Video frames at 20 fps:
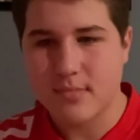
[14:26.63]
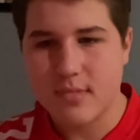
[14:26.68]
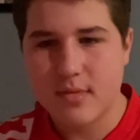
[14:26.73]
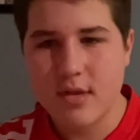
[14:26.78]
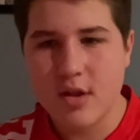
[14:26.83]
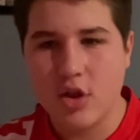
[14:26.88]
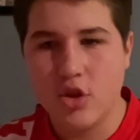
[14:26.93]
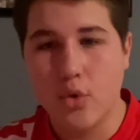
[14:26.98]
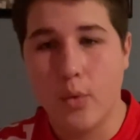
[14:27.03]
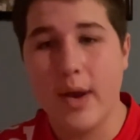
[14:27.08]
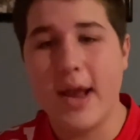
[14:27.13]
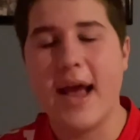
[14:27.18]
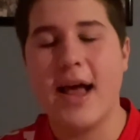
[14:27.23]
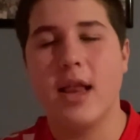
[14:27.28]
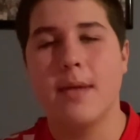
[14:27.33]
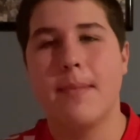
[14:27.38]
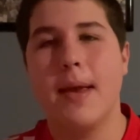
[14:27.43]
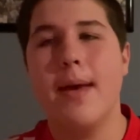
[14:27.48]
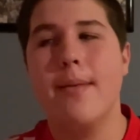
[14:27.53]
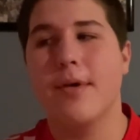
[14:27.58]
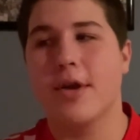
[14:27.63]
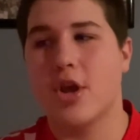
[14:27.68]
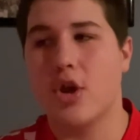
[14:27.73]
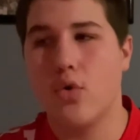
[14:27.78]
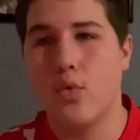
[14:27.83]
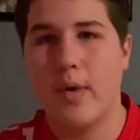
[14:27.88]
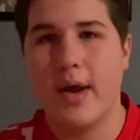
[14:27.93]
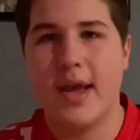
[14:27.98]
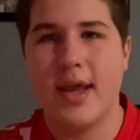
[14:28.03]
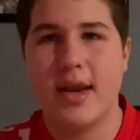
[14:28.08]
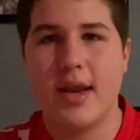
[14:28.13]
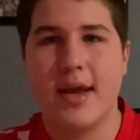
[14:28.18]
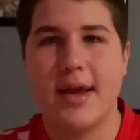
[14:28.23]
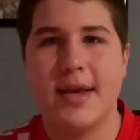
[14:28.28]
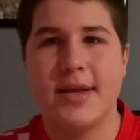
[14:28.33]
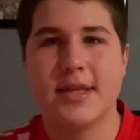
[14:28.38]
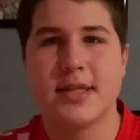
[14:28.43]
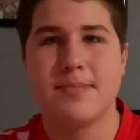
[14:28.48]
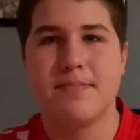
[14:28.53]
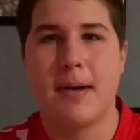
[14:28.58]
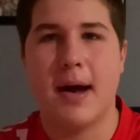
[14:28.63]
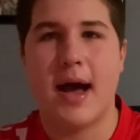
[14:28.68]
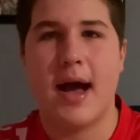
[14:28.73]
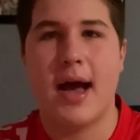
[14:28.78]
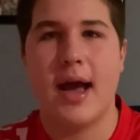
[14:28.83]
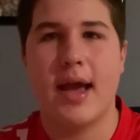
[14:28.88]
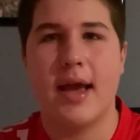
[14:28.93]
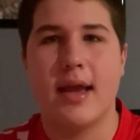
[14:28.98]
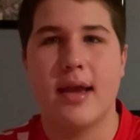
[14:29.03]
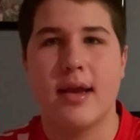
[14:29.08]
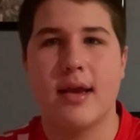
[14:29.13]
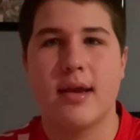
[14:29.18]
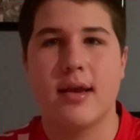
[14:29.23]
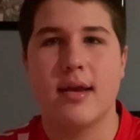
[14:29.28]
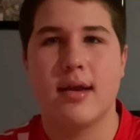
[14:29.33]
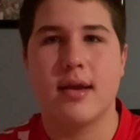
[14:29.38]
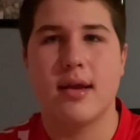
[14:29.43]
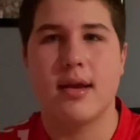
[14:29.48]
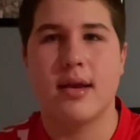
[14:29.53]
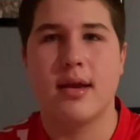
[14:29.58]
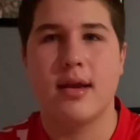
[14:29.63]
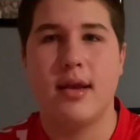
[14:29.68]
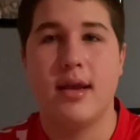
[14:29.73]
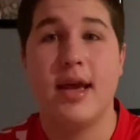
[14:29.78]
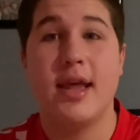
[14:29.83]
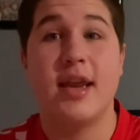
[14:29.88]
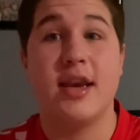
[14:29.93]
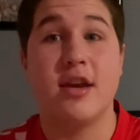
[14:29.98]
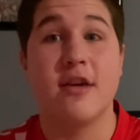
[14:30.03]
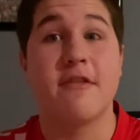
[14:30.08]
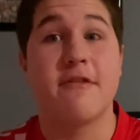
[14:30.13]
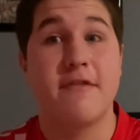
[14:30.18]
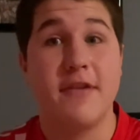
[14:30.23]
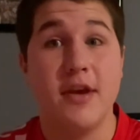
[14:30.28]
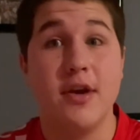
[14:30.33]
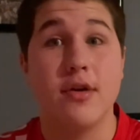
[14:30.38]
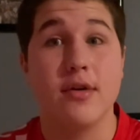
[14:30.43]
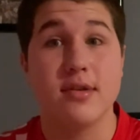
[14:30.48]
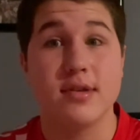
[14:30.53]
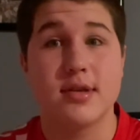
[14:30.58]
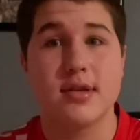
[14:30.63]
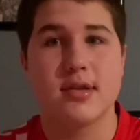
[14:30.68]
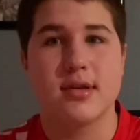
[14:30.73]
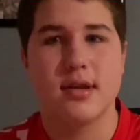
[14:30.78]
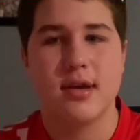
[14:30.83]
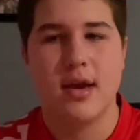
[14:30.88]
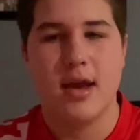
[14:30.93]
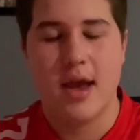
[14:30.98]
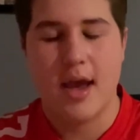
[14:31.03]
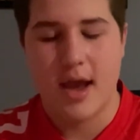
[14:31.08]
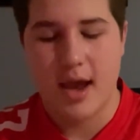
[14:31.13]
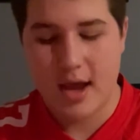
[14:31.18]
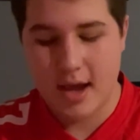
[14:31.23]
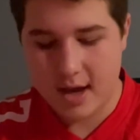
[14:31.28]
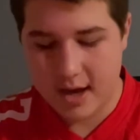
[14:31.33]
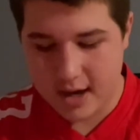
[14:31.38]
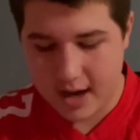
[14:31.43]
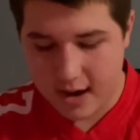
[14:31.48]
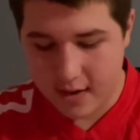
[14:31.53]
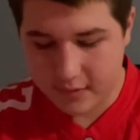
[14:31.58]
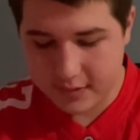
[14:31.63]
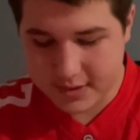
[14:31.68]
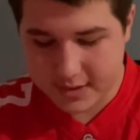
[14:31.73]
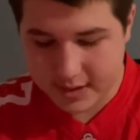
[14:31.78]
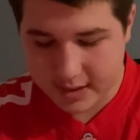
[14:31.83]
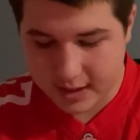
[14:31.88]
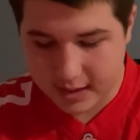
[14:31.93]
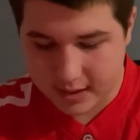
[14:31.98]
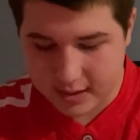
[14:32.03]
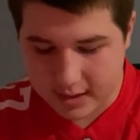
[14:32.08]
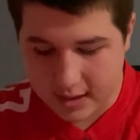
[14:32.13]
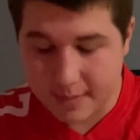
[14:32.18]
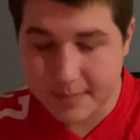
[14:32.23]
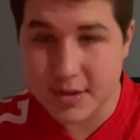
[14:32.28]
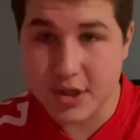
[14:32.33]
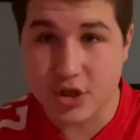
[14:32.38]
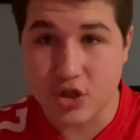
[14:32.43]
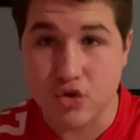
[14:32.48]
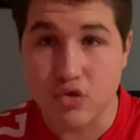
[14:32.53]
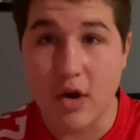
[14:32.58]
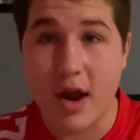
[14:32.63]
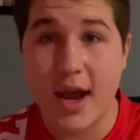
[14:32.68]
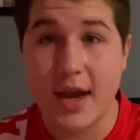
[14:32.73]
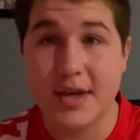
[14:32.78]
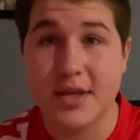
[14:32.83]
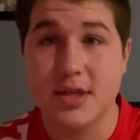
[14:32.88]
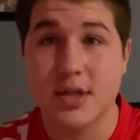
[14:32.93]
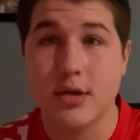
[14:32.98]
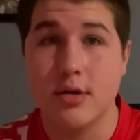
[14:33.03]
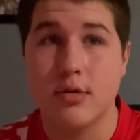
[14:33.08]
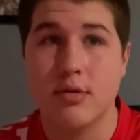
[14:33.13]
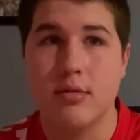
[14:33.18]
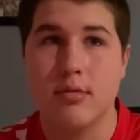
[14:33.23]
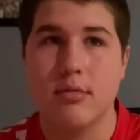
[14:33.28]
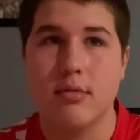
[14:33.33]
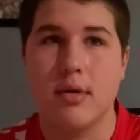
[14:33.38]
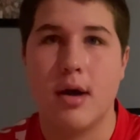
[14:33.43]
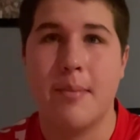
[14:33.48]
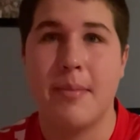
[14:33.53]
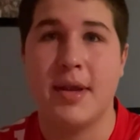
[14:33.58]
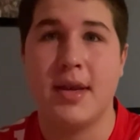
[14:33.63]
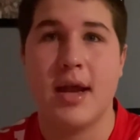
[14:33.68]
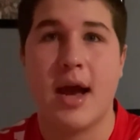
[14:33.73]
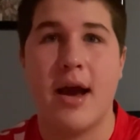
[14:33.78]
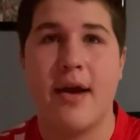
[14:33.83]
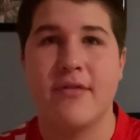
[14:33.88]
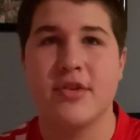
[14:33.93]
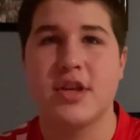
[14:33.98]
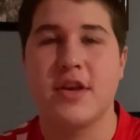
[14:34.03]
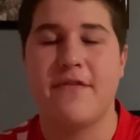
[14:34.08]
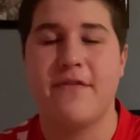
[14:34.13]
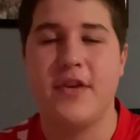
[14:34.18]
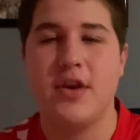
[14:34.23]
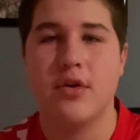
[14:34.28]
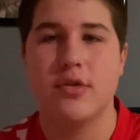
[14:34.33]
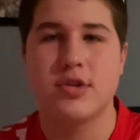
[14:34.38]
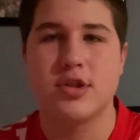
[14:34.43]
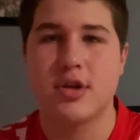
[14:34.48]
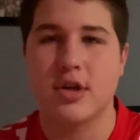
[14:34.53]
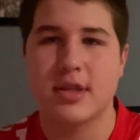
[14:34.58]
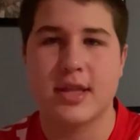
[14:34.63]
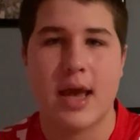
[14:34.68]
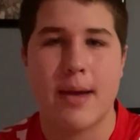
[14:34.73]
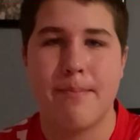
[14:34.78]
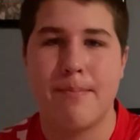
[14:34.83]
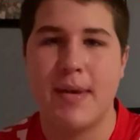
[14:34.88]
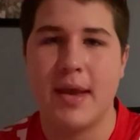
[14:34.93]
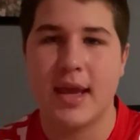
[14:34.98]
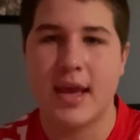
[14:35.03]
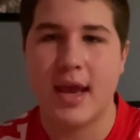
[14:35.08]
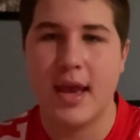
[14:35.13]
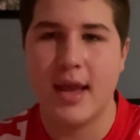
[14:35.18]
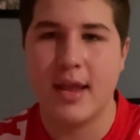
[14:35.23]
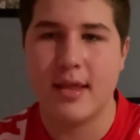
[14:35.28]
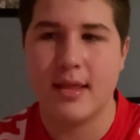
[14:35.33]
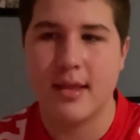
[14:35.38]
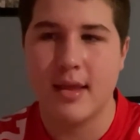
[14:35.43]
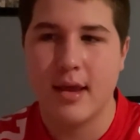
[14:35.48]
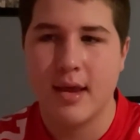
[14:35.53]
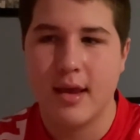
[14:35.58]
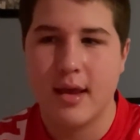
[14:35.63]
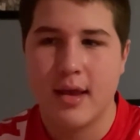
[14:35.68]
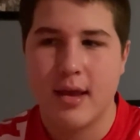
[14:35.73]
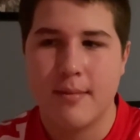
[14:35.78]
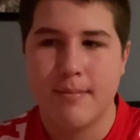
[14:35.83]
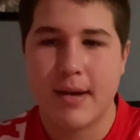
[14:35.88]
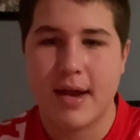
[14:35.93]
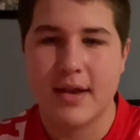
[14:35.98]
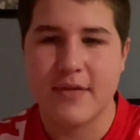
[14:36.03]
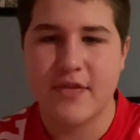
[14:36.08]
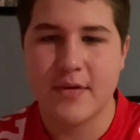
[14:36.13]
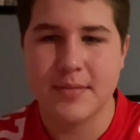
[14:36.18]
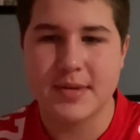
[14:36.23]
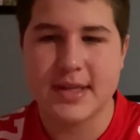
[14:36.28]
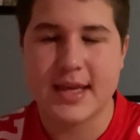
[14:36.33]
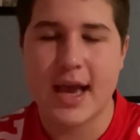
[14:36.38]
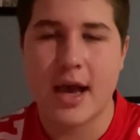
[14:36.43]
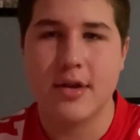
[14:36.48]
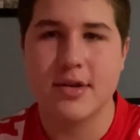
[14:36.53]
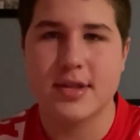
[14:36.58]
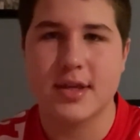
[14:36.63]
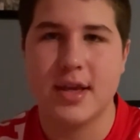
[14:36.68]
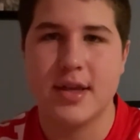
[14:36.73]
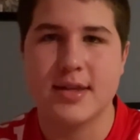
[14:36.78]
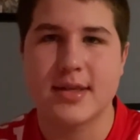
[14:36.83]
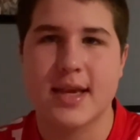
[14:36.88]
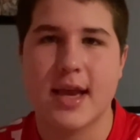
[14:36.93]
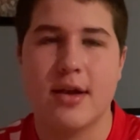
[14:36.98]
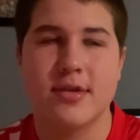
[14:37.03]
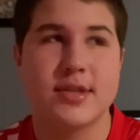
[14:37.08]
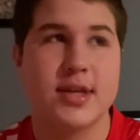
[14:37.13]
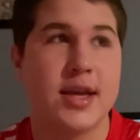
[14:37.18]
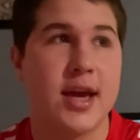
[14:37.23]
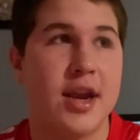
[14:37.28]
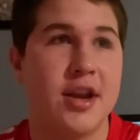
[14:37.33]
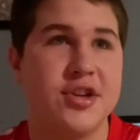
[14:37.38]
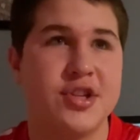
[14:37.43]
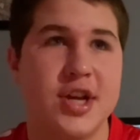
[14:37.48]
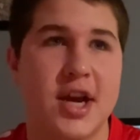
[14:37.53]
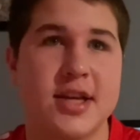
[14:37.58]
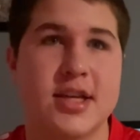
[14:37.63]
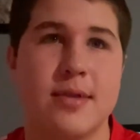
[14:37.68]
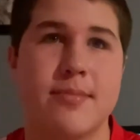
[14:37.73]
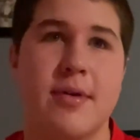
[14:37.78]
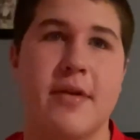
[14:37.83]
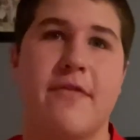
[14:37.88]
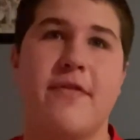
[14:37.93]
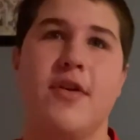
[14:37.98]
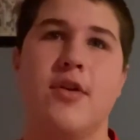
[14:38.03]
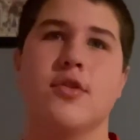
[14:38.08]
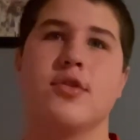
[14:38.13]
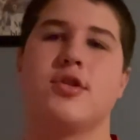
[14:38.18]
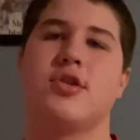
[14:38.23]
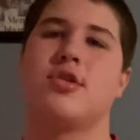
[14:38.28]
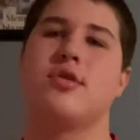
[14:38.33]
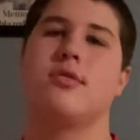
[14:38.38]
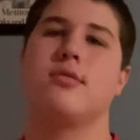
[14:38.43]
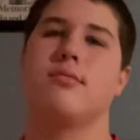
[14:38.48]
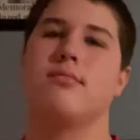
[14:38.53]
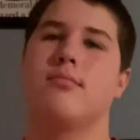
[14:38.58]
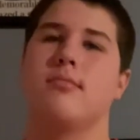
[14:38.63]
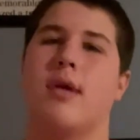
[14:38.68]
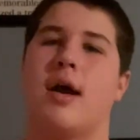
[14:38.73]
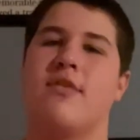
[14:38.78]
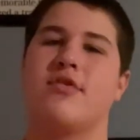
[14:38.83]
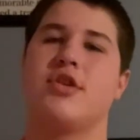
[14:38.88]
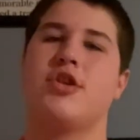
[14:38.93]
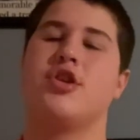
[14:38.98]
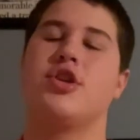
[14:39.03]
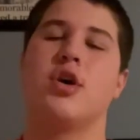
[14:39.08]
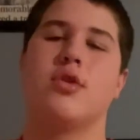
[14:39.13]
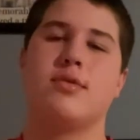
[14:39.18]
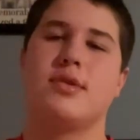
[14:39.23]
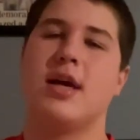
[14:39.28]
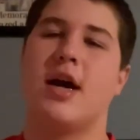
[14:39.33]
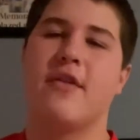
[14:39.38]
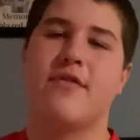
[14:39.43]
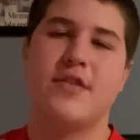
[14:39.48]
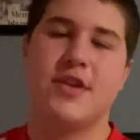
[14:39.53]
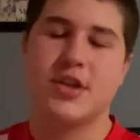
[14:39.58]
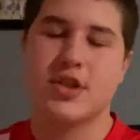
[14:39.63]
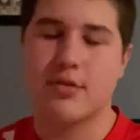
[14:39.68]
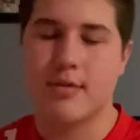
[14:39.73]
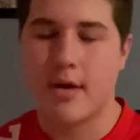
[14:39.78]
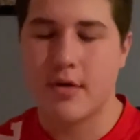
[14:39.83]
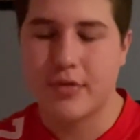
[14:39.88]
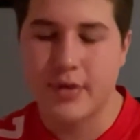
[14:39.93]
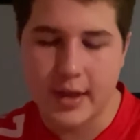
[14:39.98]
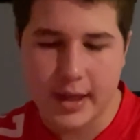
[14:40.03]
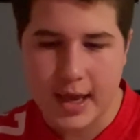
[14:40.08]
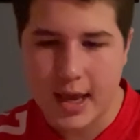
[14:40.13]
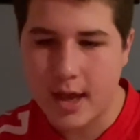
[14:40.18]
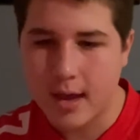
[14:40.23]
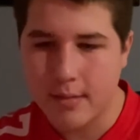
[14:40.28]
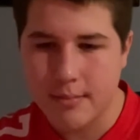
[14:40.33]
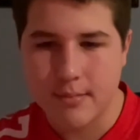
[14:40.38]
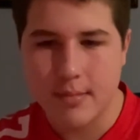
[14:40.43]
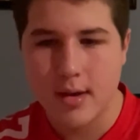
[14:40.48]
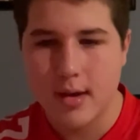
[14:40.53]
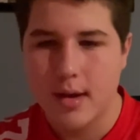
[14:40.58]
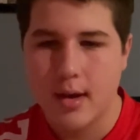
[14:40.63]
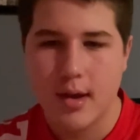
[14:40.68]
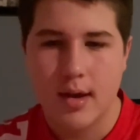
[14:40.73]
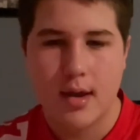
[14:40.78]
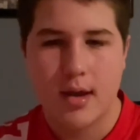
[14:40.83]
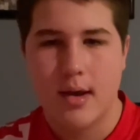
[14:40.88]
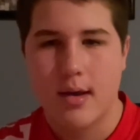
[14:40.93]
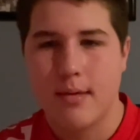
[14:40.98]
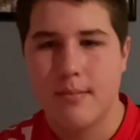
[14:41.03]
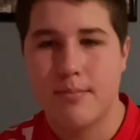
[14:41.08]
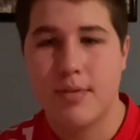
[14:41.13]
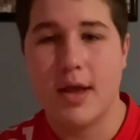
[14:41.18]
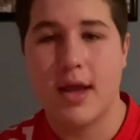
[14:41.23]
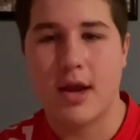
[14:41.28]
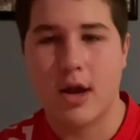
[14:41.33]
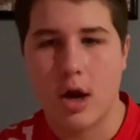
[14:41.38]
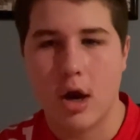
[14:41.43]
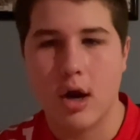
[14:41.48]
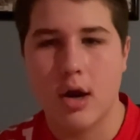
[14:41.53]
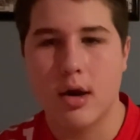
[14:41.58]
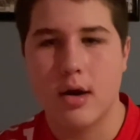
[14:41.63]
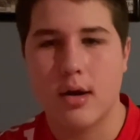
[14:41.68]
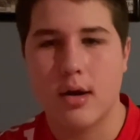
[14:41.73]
the way Alabama can win is by getting to Fields. And obviously, Clemson tried to. Obviously, Fields took that big hit from Skowski, and Skowski got ejected. But Fields obviously showed toughness throughout the game, playing hurt.